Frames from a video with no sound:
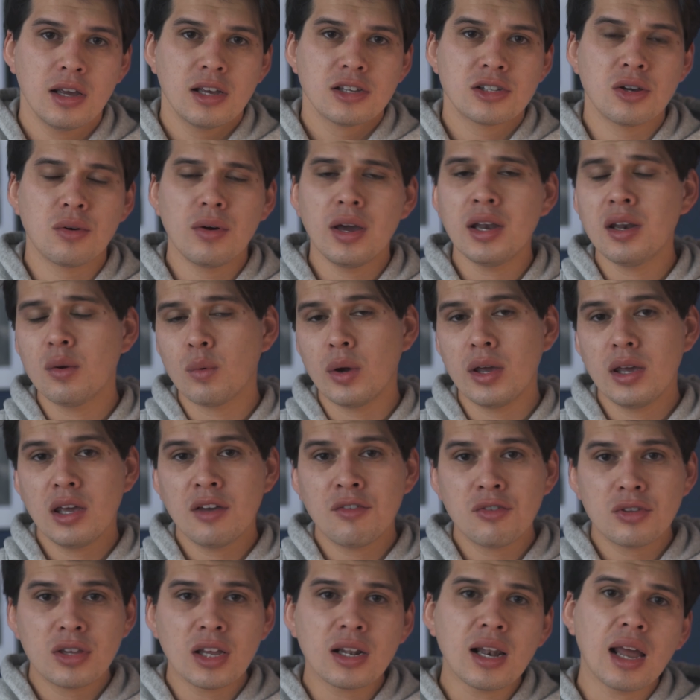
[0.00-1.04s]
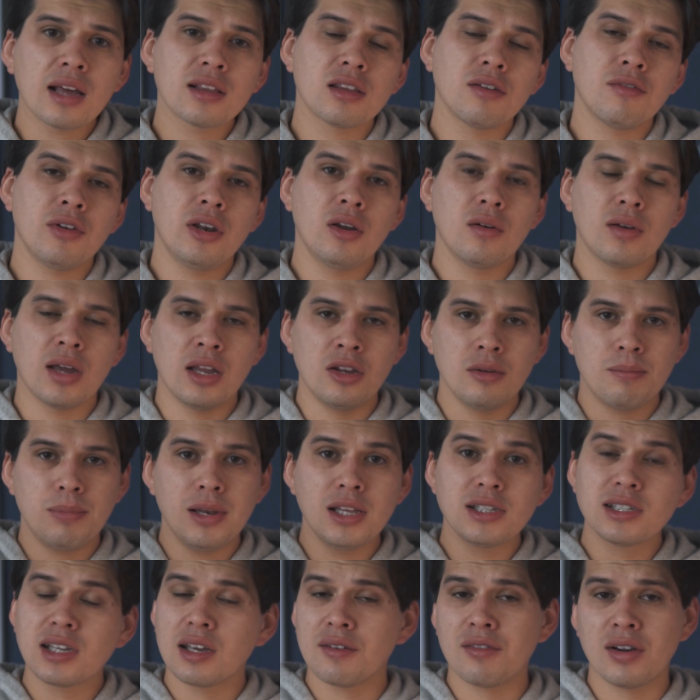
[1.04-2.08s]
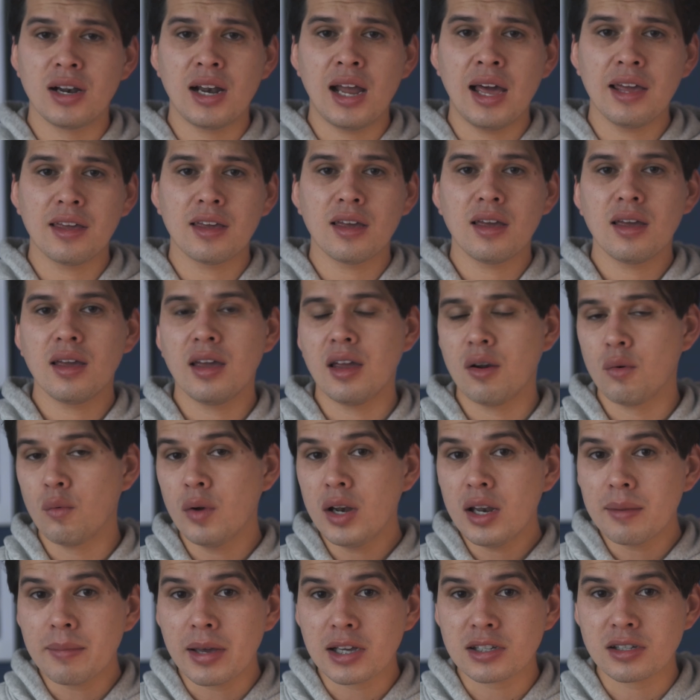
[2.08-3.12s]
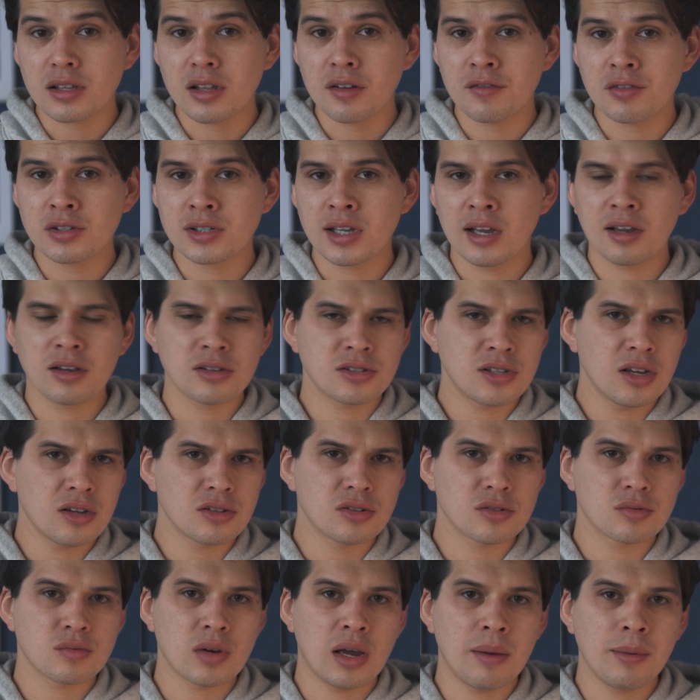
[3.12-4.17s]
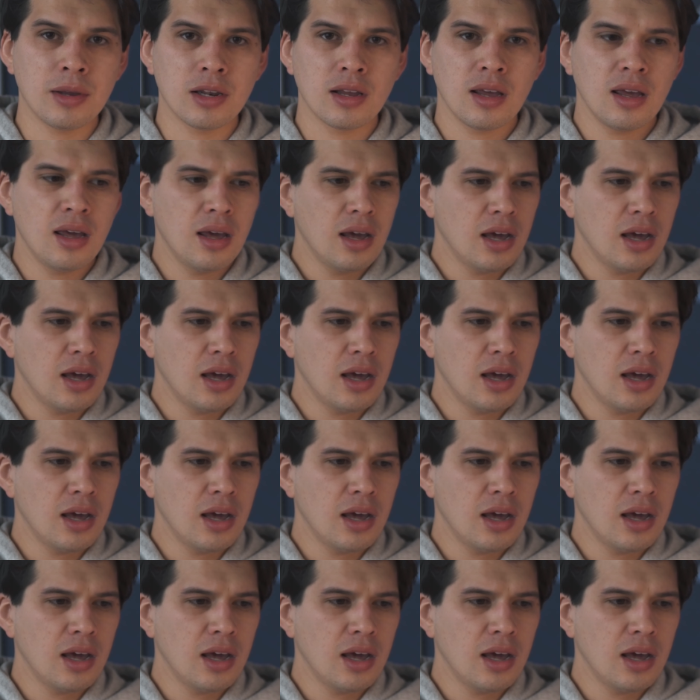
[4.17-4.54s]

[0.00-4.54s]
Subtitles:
So anyway, if you did like the video, can you please give it a like? It really makes a difference, and consider subscribing.